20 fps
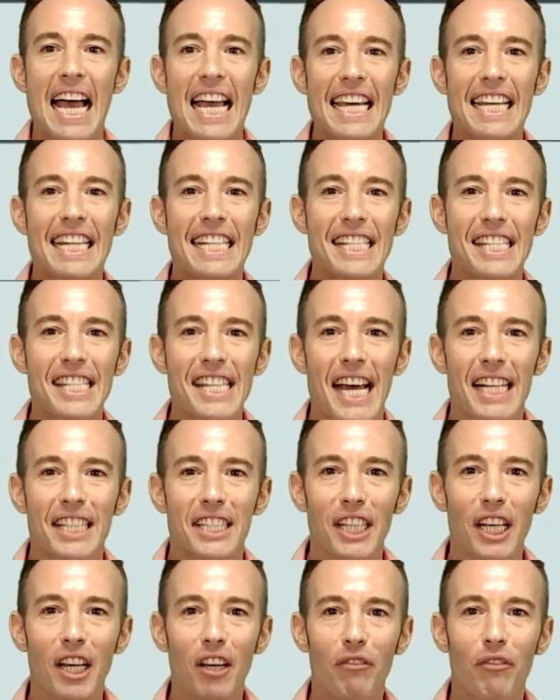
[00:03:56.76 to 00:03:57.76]

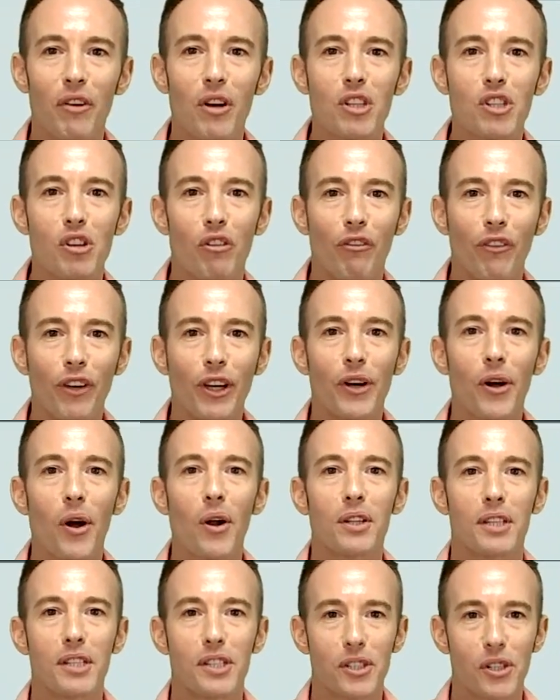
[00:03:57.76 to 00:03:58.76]
Initiating philosophical
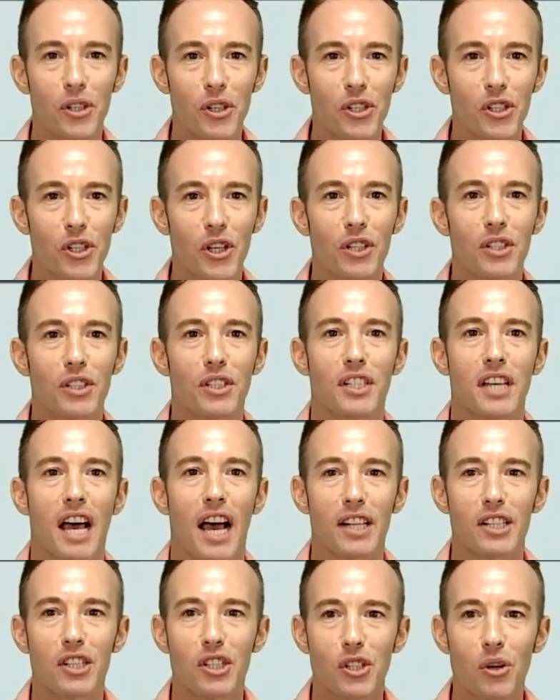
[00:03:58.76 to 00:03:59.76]
discussions
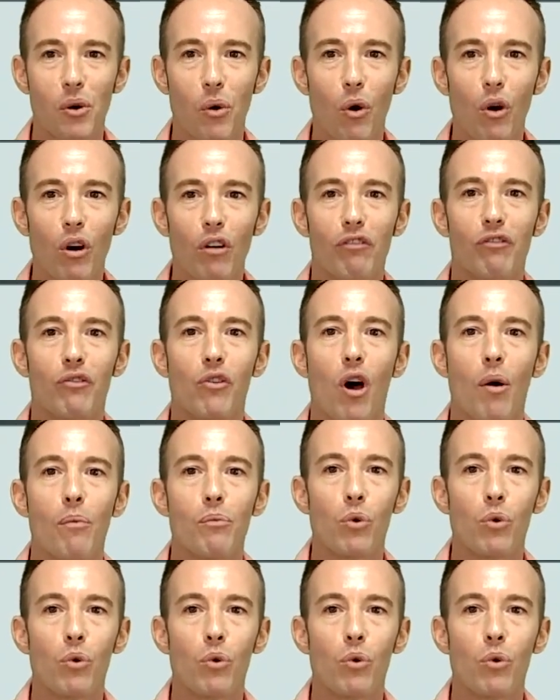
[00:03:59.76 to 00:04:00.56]
at school from